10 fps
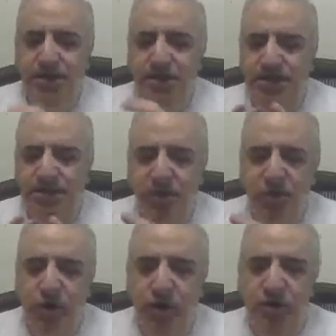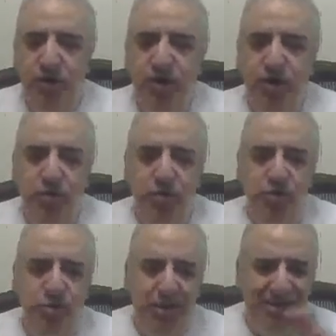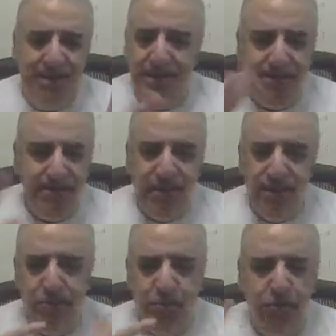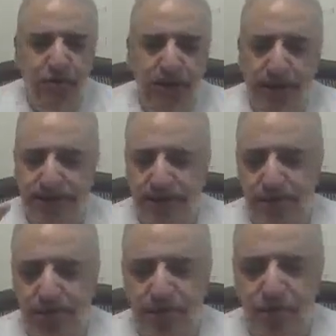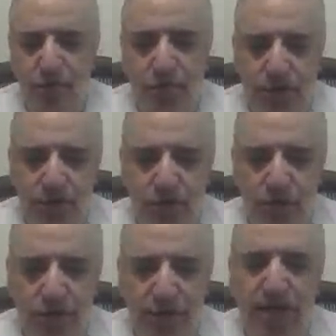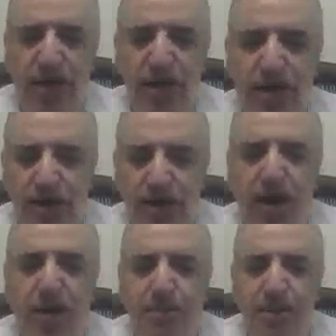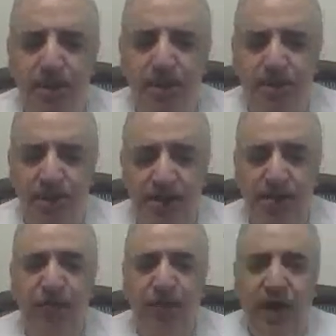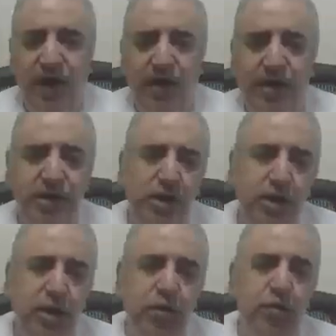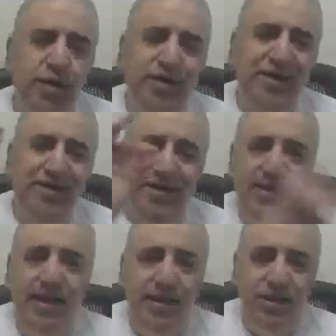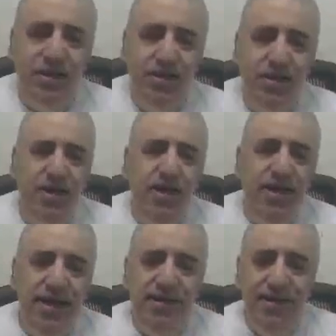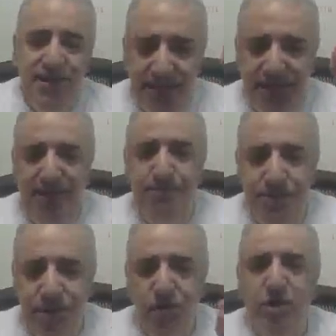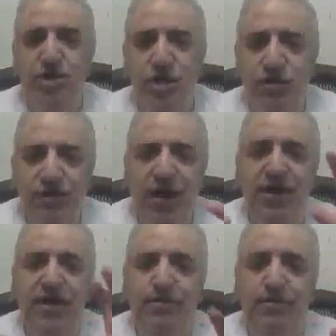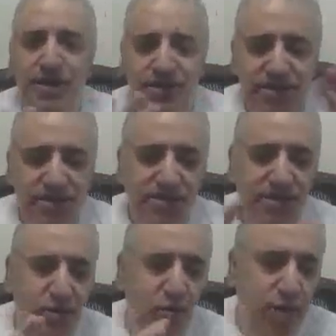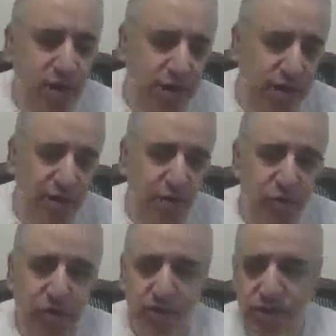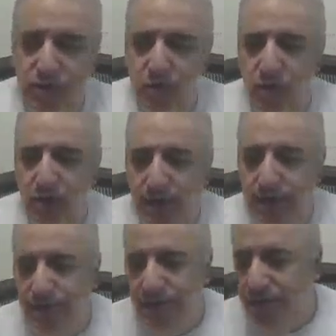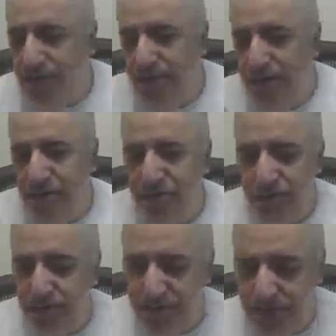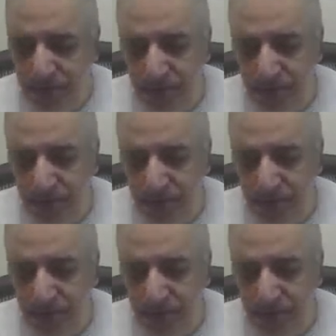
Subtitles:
It does not do anything to it. So basically it's not a move like I said before. It's only copying that file to the destination, and it keeps the original file in place. It does not do anything to it. So that was my mistake.